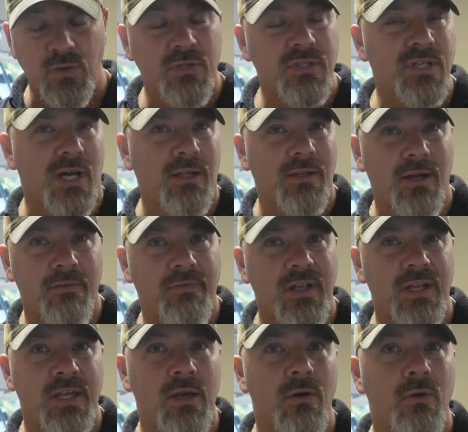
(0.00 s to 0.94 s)
you saw our
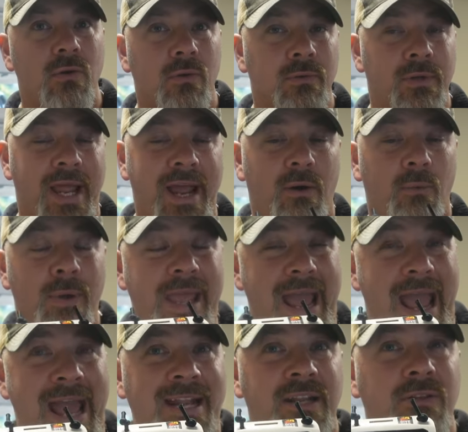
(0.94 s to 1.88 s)
video on how
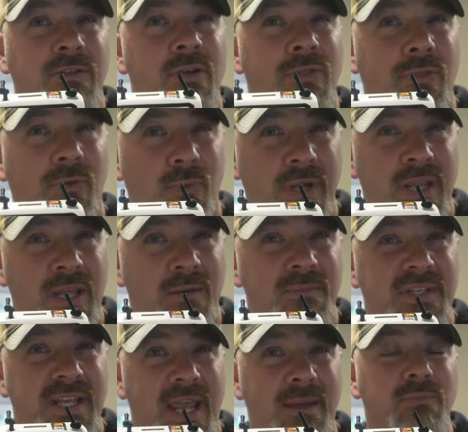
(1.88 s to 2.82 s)
we added the
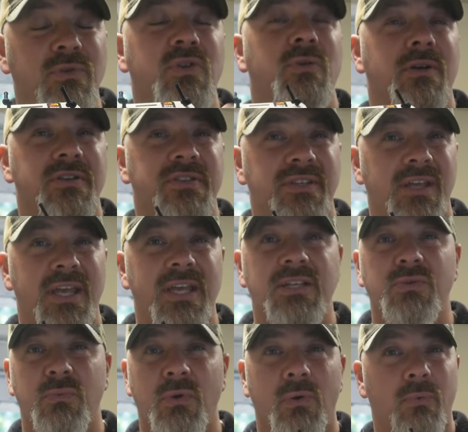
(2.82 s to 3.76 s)
3M tape to our
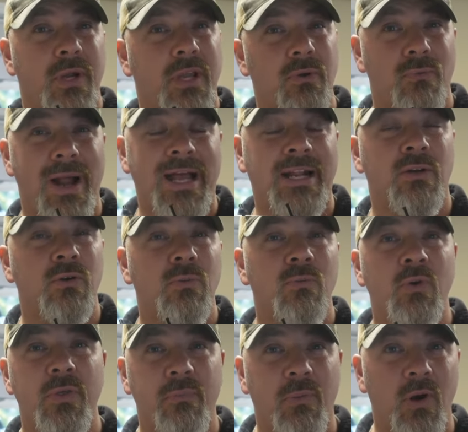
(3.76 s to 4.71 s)
slates where we could write on
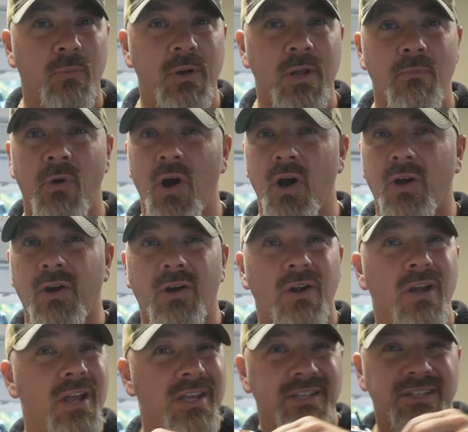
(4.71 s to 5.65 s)
them with permanent
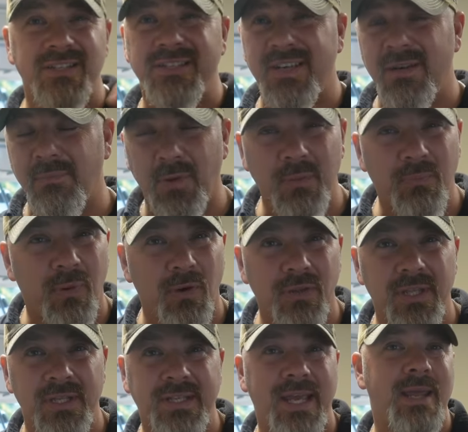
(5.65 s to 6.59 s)
marker to simply
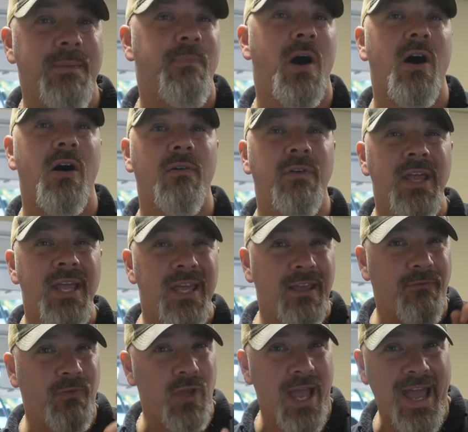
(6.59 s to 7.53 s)
pull the tape off,
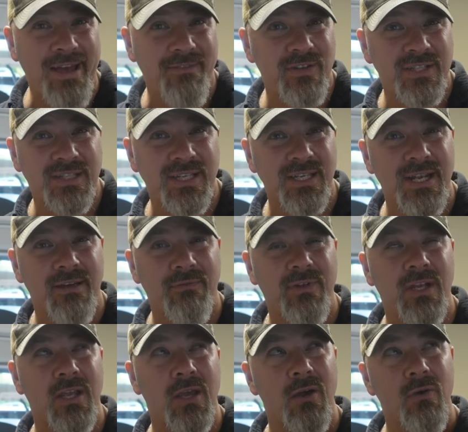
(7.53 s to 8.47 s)
if you haven't seen that
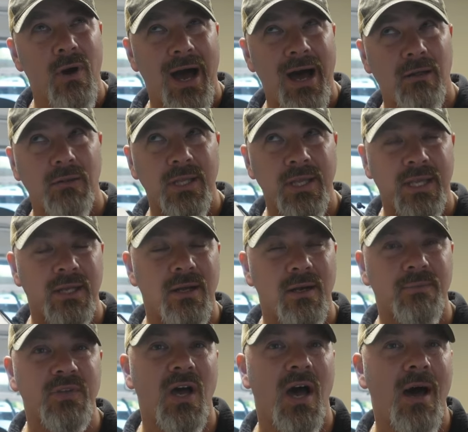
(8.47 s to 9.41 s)
video, I'll link it
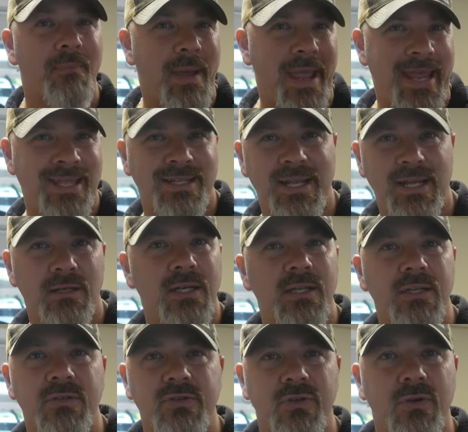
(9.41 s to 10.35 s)
up top and down
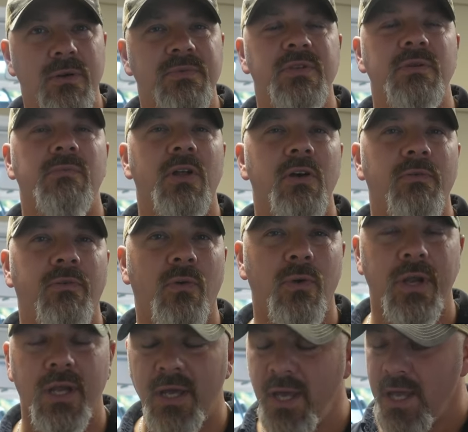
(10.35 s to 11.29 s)
in the description below
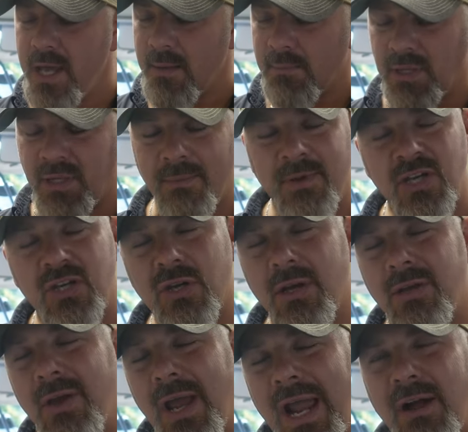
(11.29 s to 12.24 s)
for you. But let me
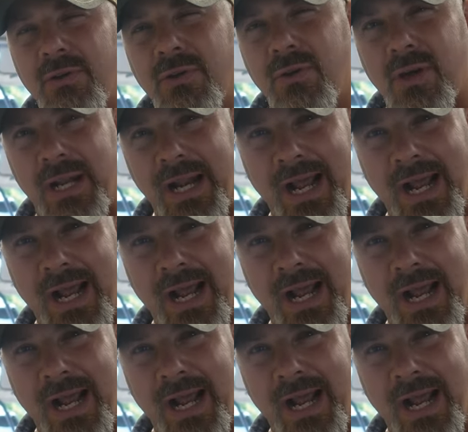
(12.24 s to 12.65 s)
show you how you can